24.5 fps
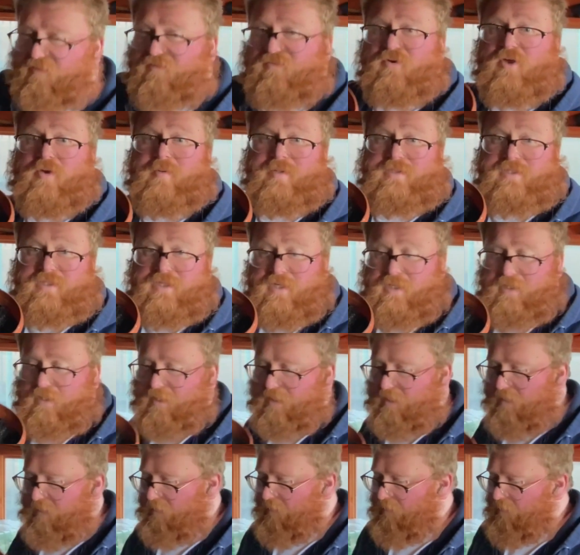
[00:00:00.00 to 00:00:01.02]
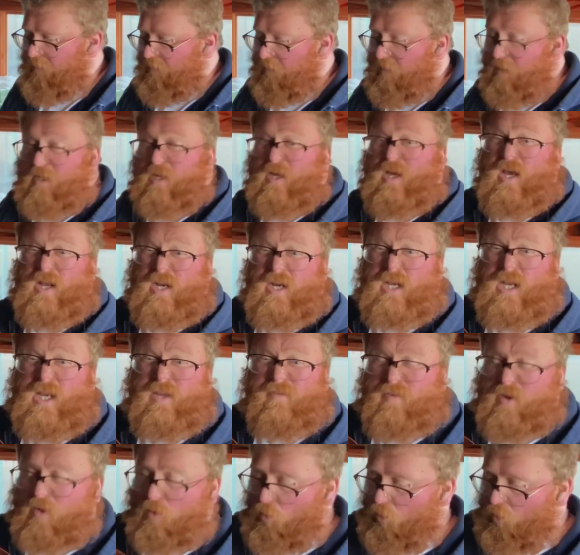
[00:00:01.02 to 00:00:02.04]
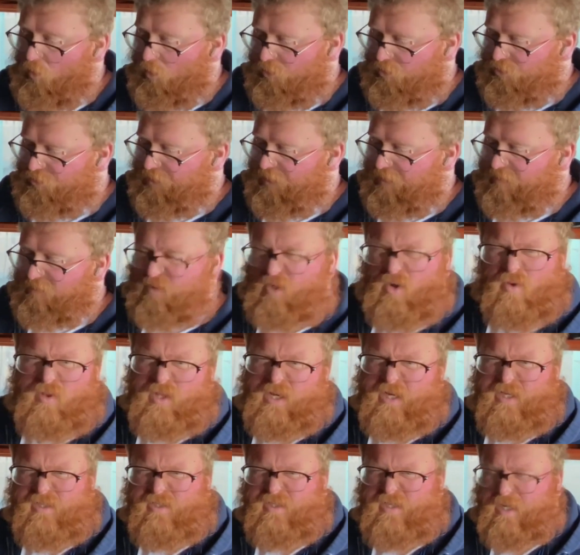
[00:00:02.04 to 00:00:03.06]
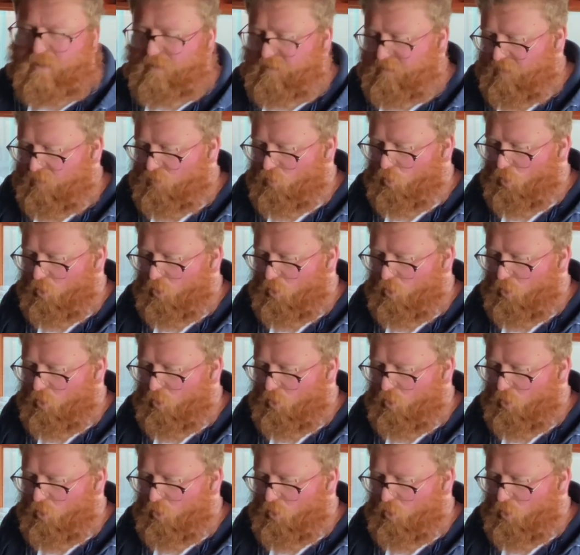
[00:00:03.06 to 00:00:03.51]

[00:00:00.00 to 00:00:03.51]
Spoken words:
Firm it in a little and give it a watering. Don't let it stand in